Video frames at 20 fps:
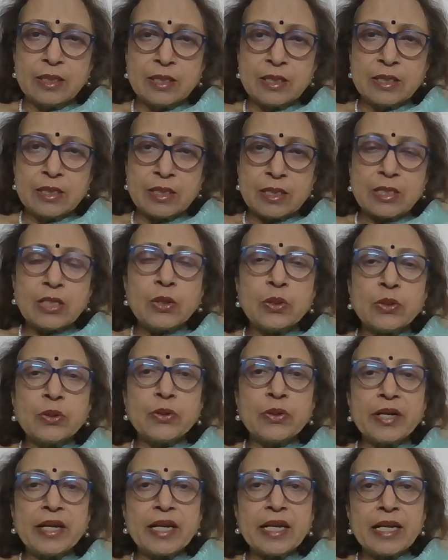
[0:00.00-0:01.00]

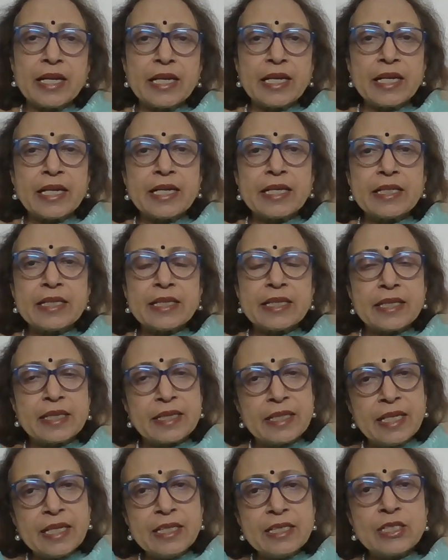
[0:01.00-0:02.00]
So
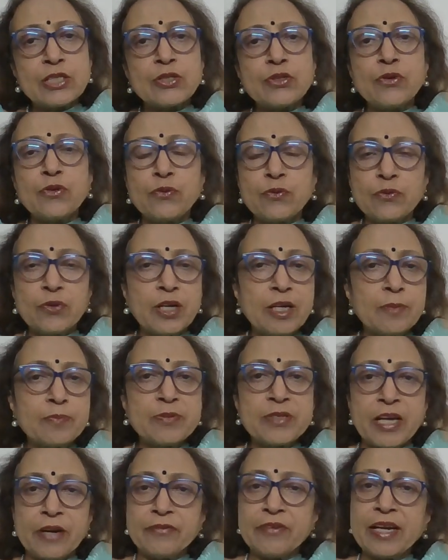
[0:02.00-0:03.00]
these
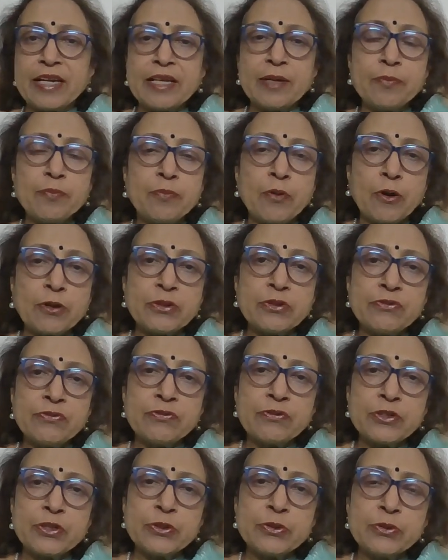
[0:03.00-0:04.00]
verbs are very important
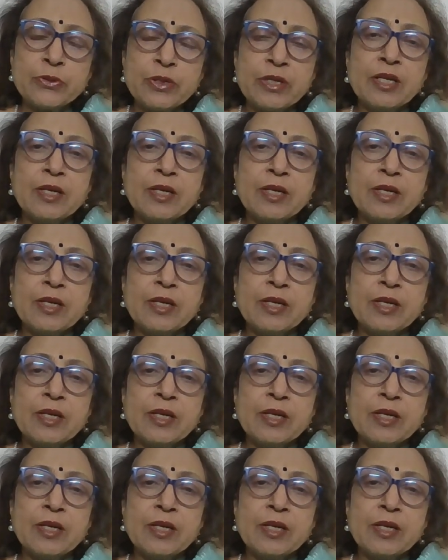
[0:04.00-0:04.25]
for you